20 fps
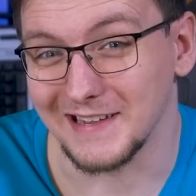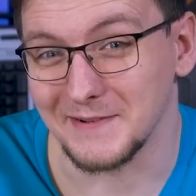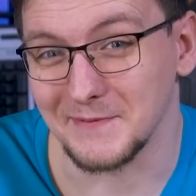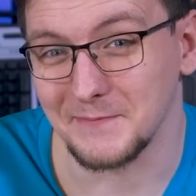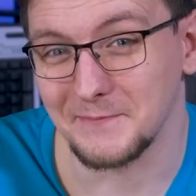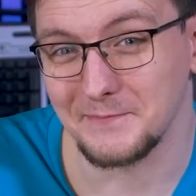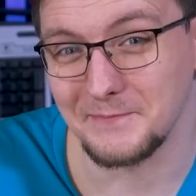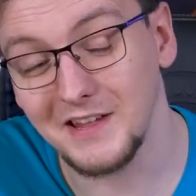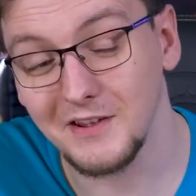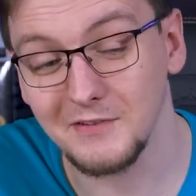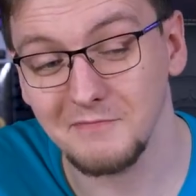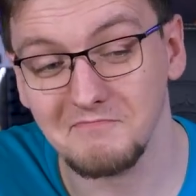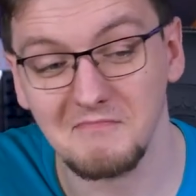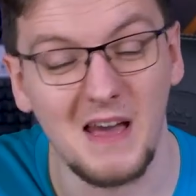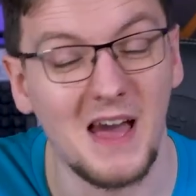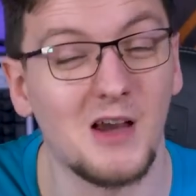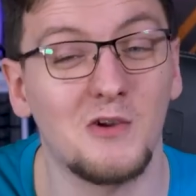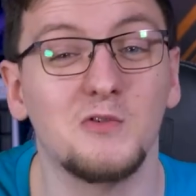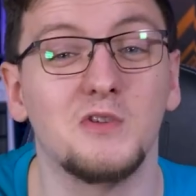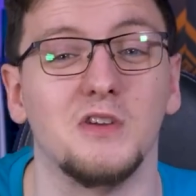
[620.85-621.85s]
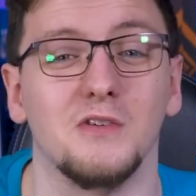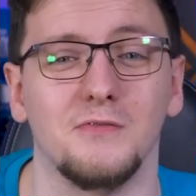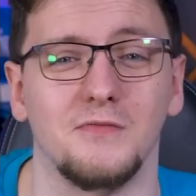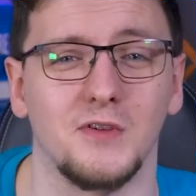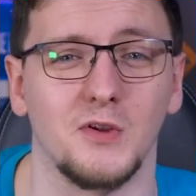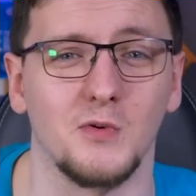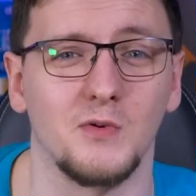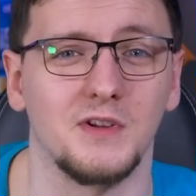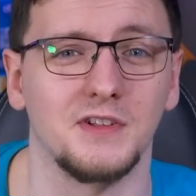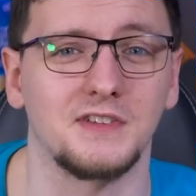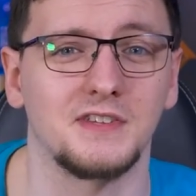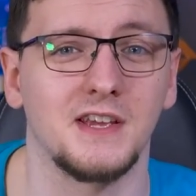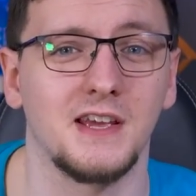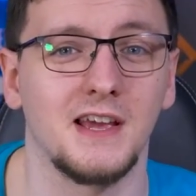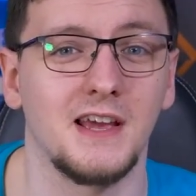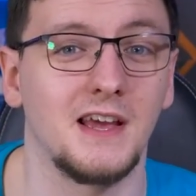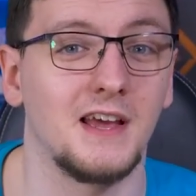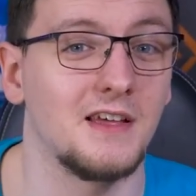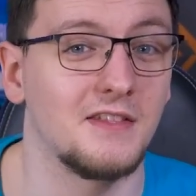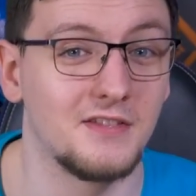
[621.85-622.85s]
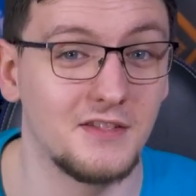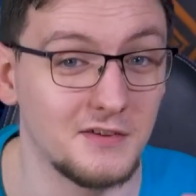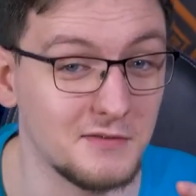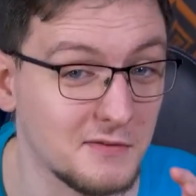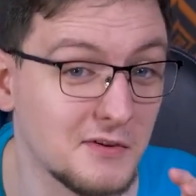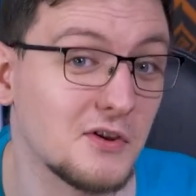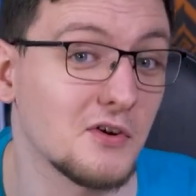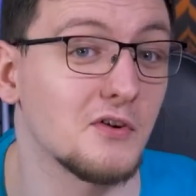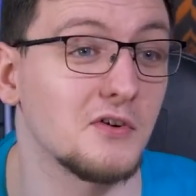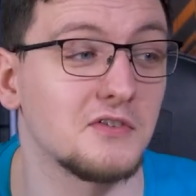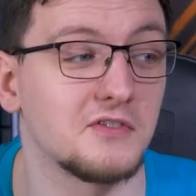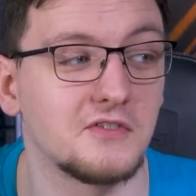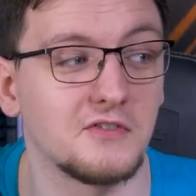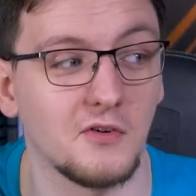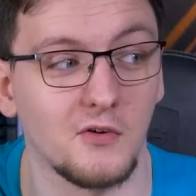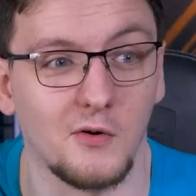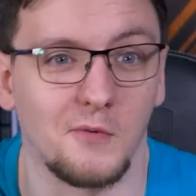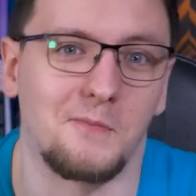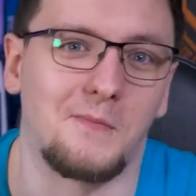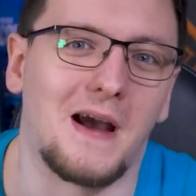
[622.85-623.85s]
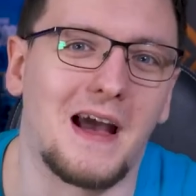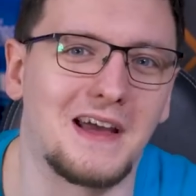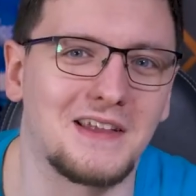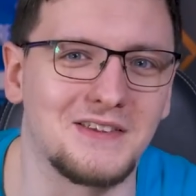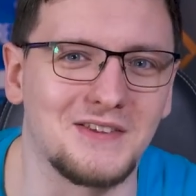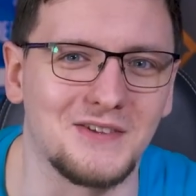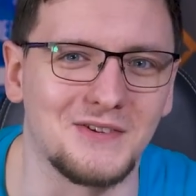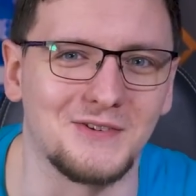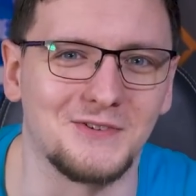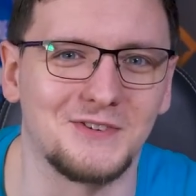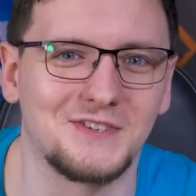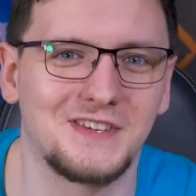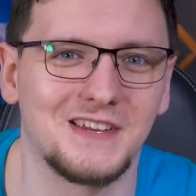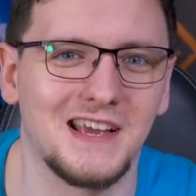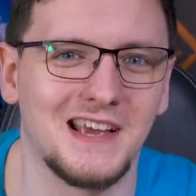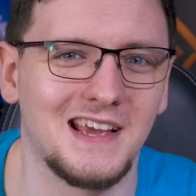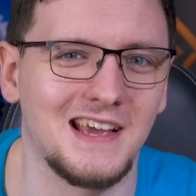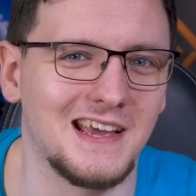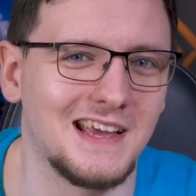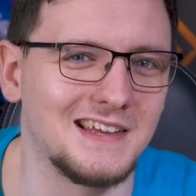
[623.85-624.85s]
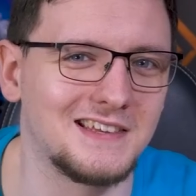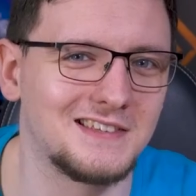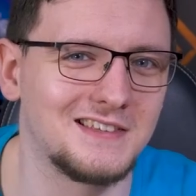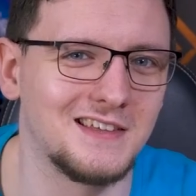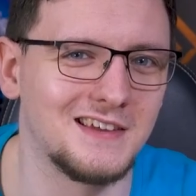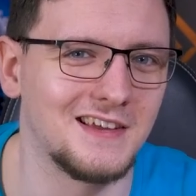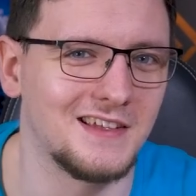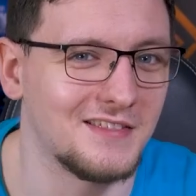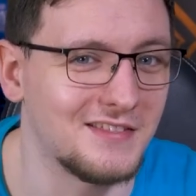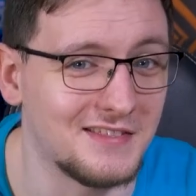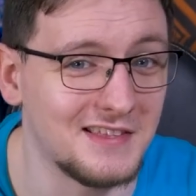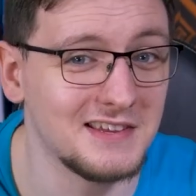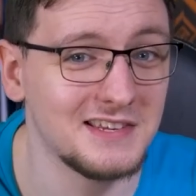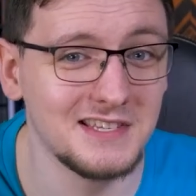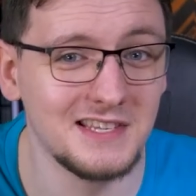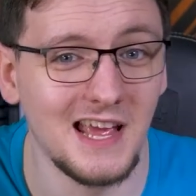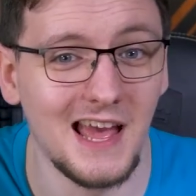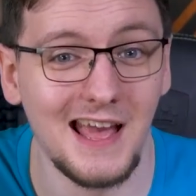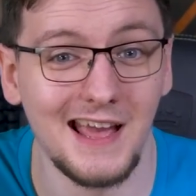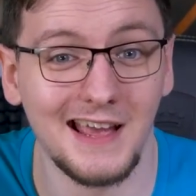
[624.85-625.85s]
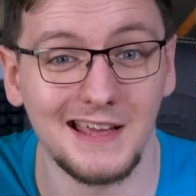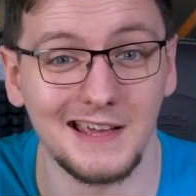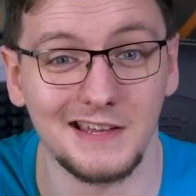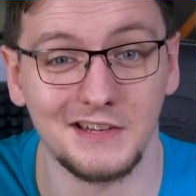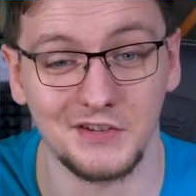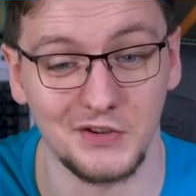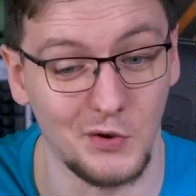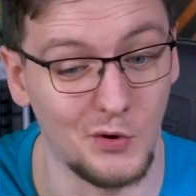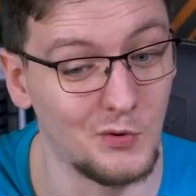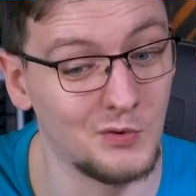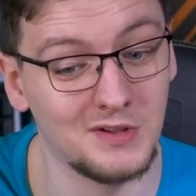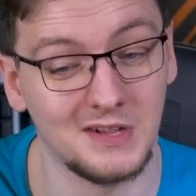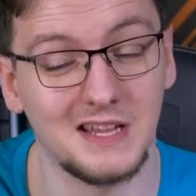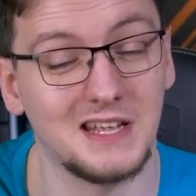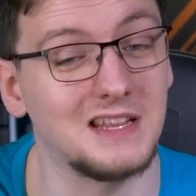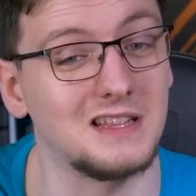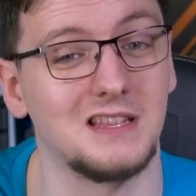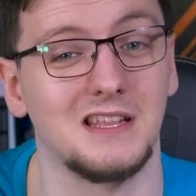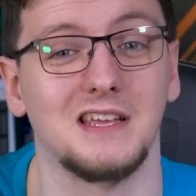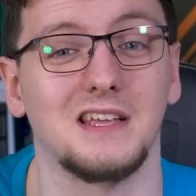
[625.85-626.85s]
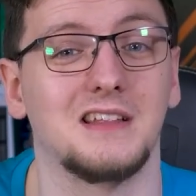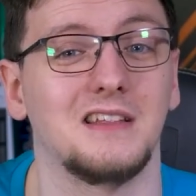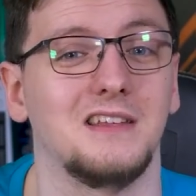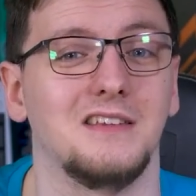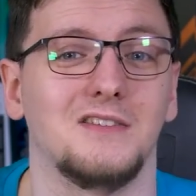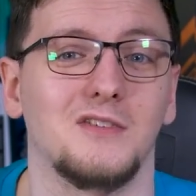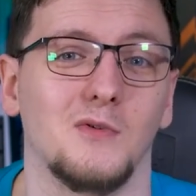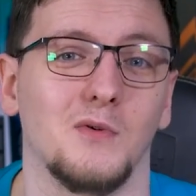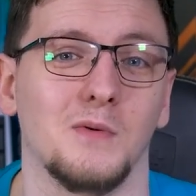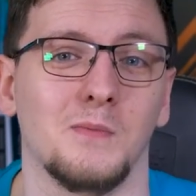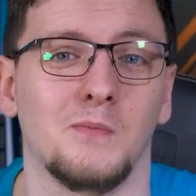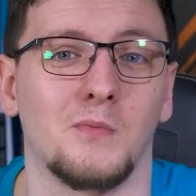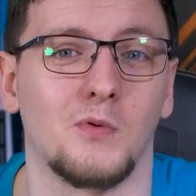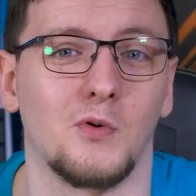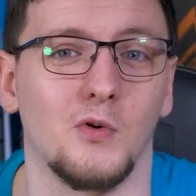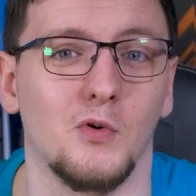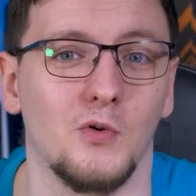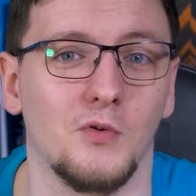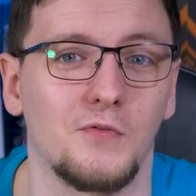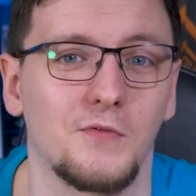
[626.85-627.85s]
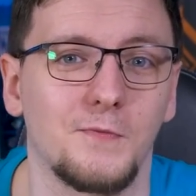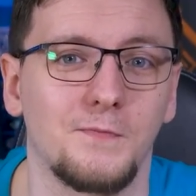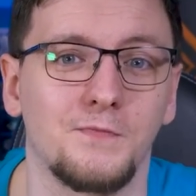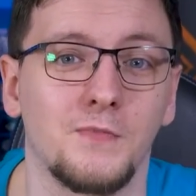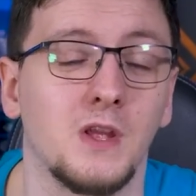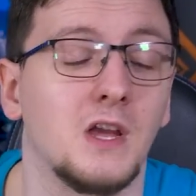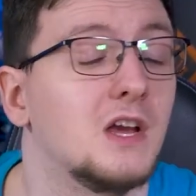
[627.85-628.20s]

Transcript: Depending on how you view it, the good or bad news is that this tech is only likely to improve.